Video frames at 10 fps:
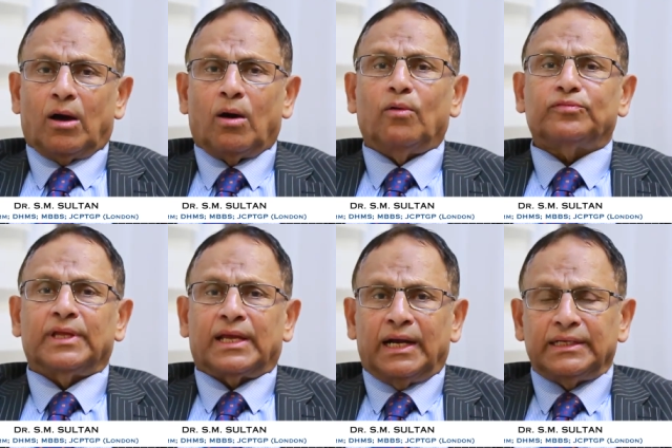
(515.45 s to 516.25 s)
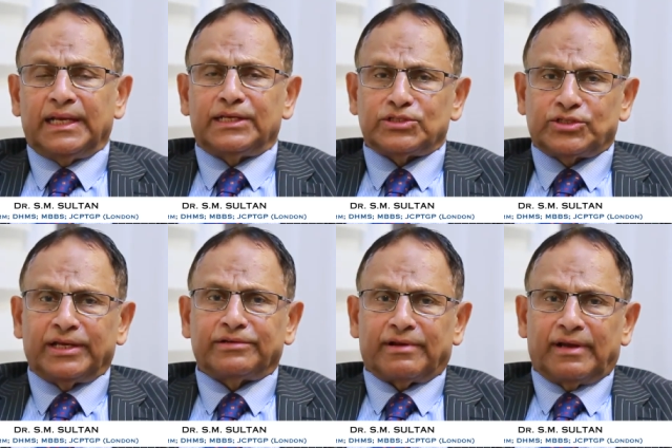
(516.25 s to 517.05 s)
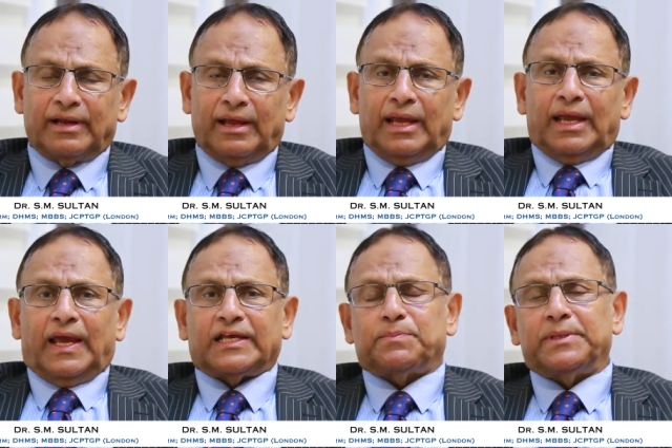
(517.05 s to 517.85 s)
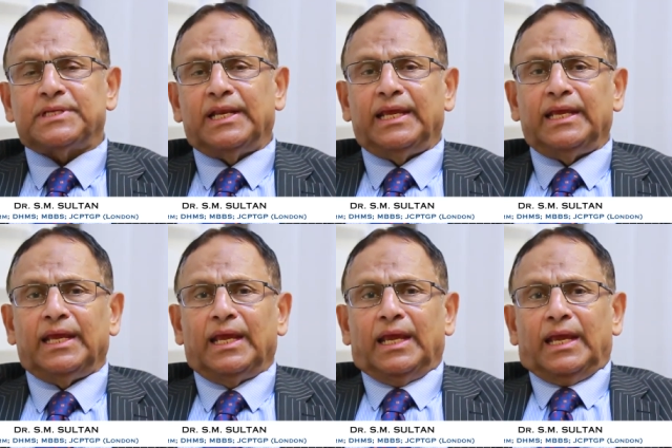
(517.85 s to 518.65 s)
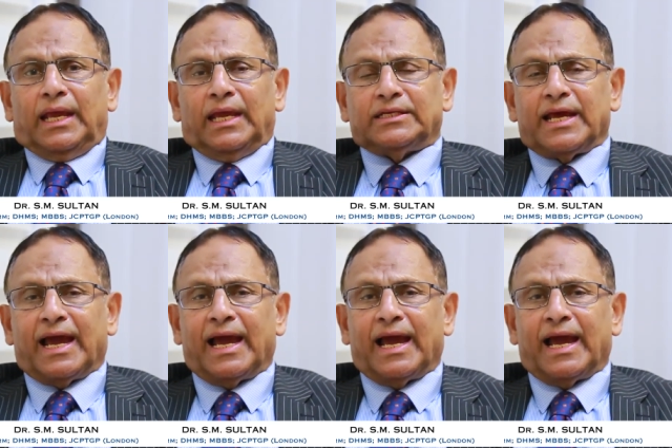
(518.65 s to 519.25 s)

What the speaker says: of the gut in general. Especially it